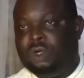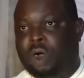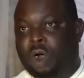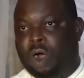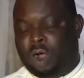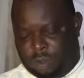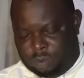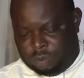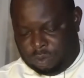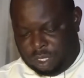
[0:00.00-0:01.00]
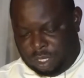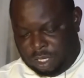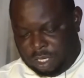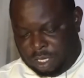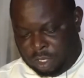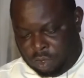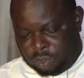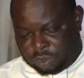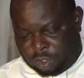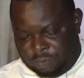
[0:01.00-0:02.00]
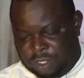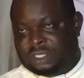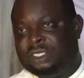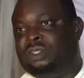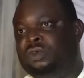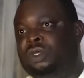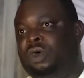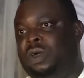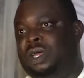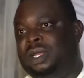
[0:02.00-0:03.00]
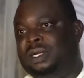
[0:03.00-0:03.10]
or in the host community to the oil and